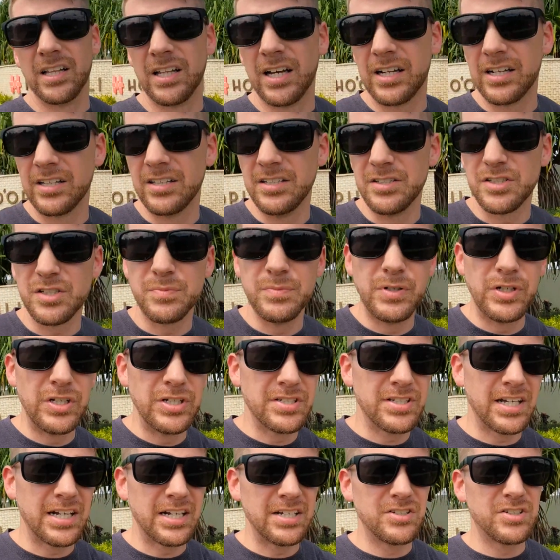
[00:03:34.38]
A lot of these
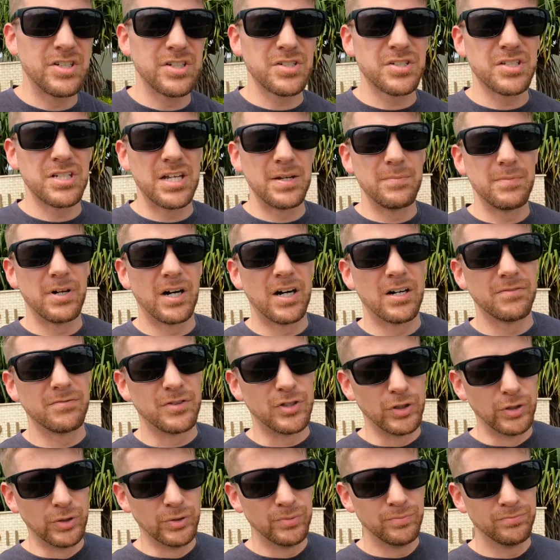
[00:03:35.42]
communities that I just named off
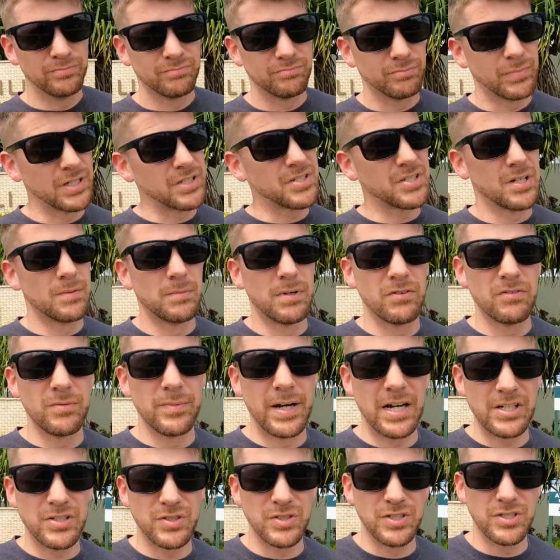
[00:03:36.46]
do, but some of them
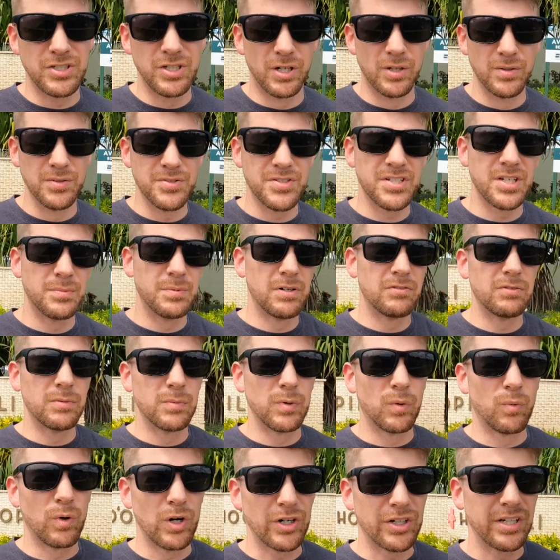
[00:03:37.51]
actually don't, and some of them
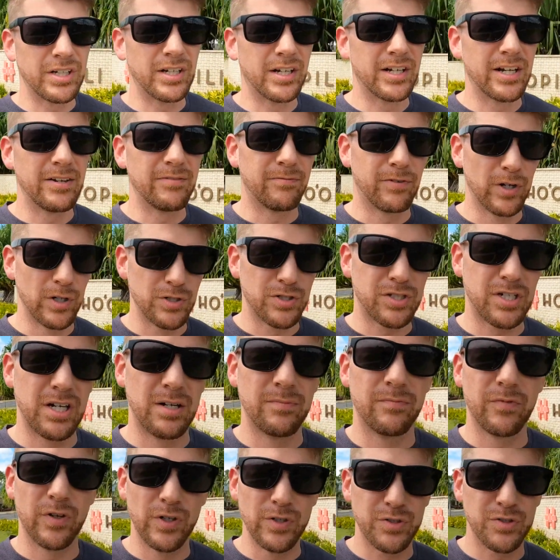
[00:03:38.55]
are working on a first
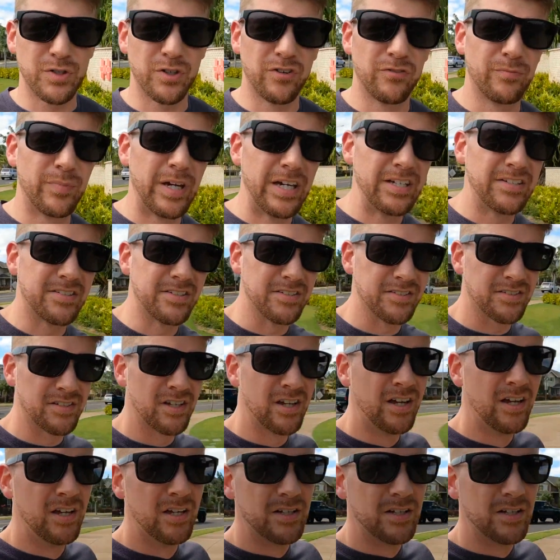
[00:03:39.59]
come, first serve basis.